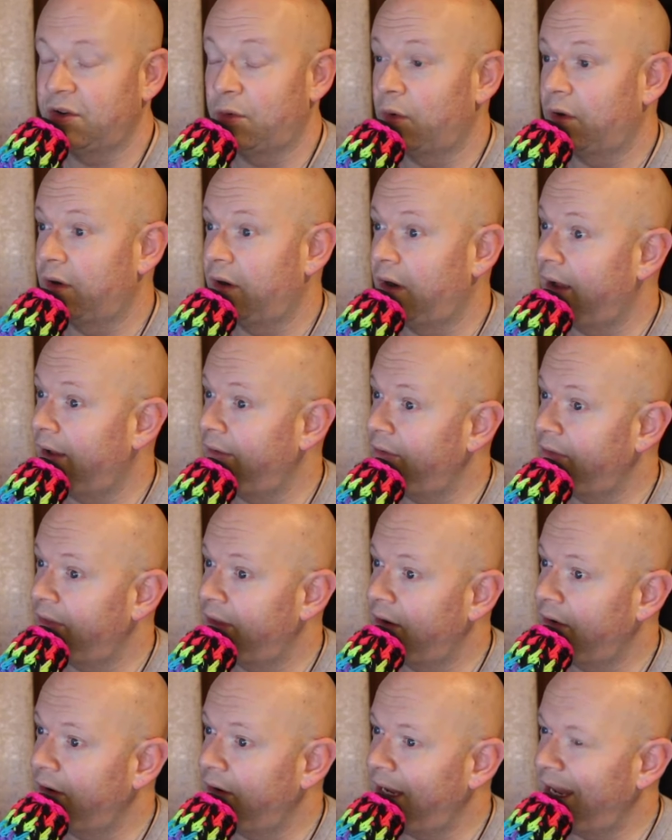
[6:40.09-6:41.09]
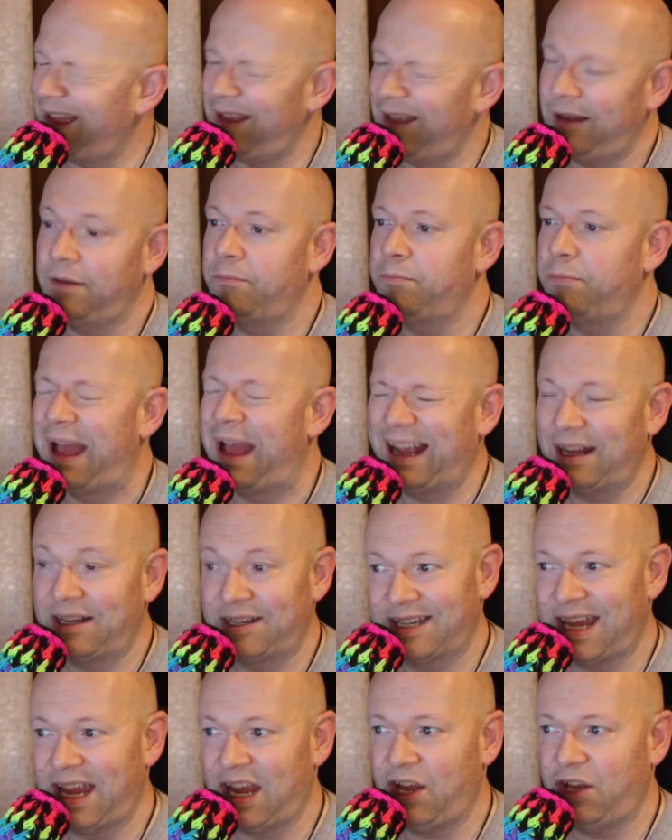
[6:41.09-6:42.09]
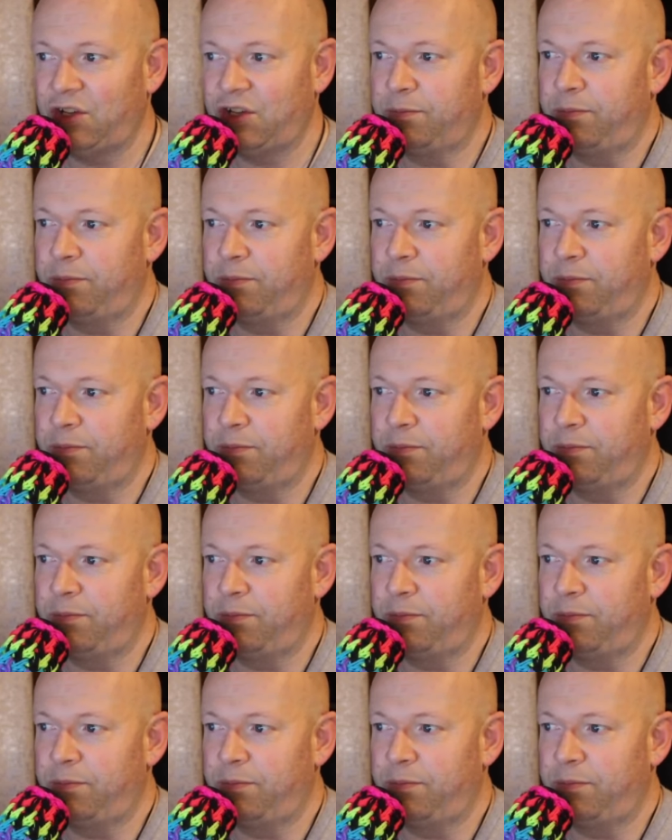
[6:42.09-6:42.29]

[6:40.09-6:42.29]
We're not there yet. Backstage,